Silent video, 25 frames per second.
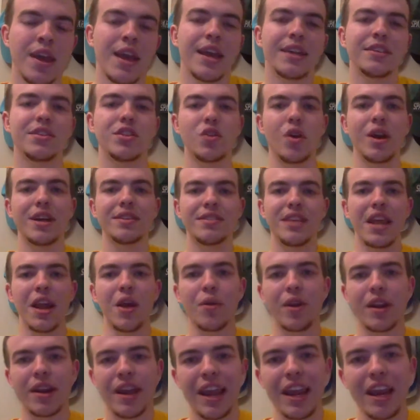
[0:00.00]
And so as they
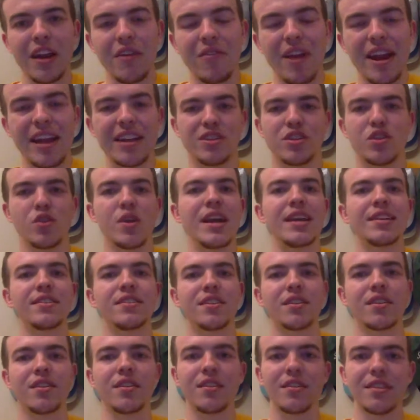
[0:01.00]
were getting ready to
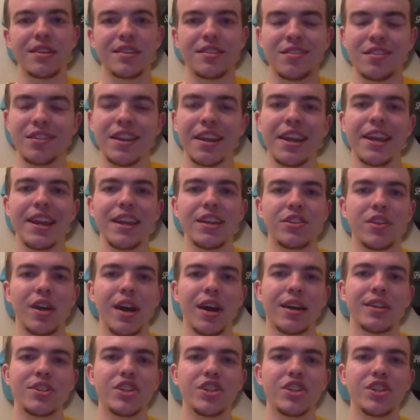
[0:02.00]
enter the city,